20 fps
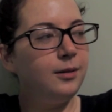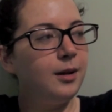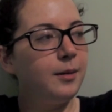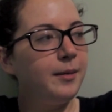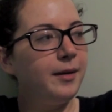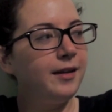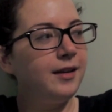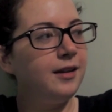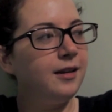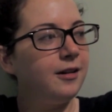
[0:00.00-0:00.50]
Get
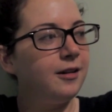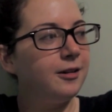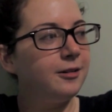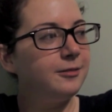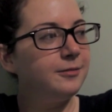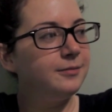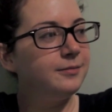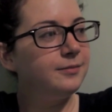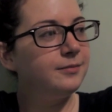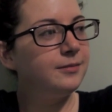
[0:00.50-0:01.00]
back here.
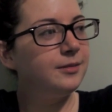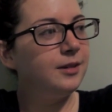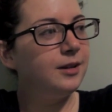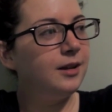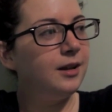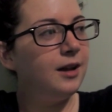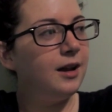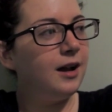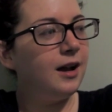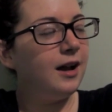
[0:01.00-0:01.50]

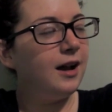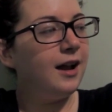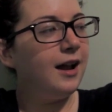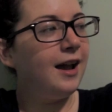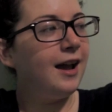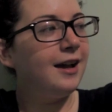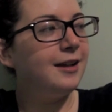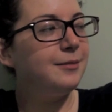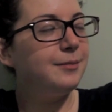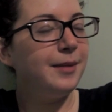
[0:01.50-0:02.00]
I
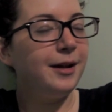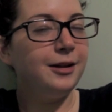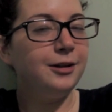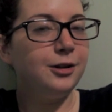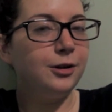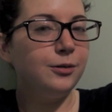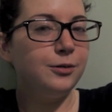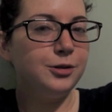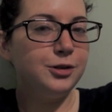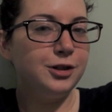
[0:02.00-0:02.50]
had my
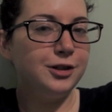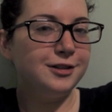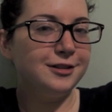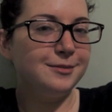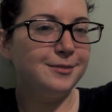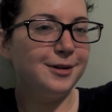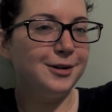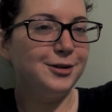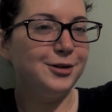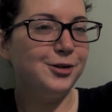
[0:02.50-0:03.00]
goat cheese
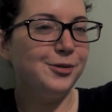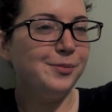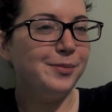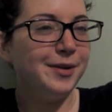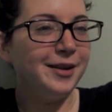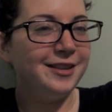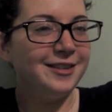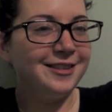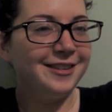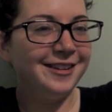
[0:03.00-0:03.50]
and mushroom
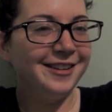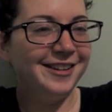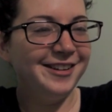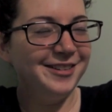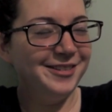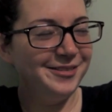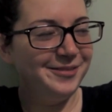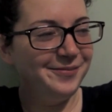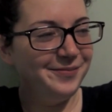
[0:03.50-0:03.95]
pizza.